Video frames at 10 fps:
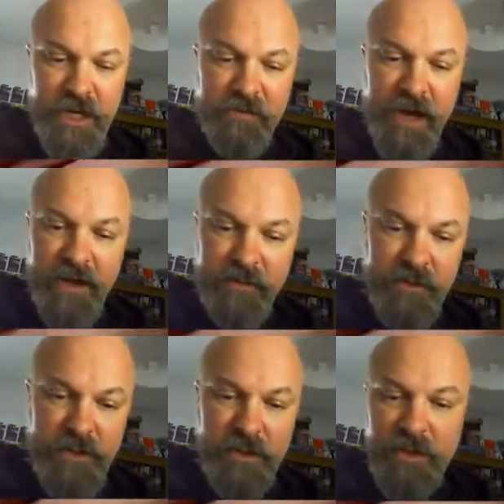
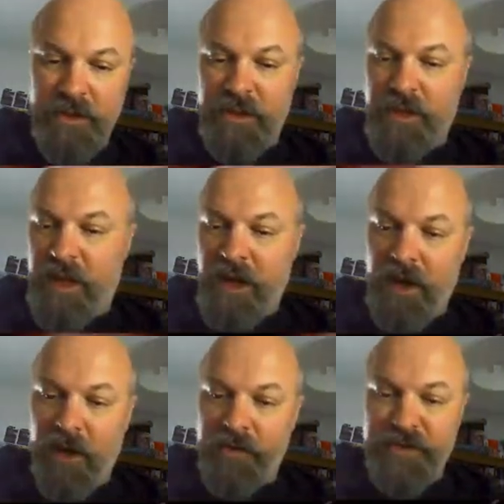around
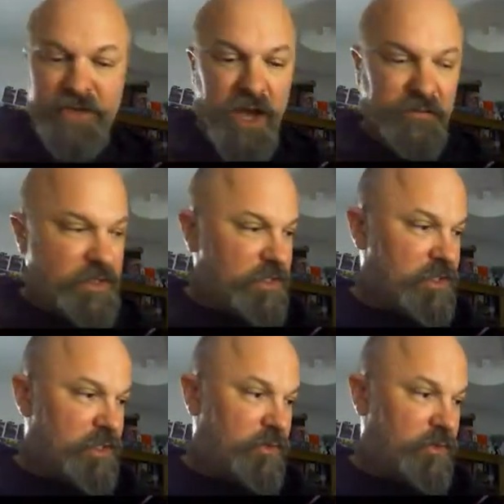on the surface.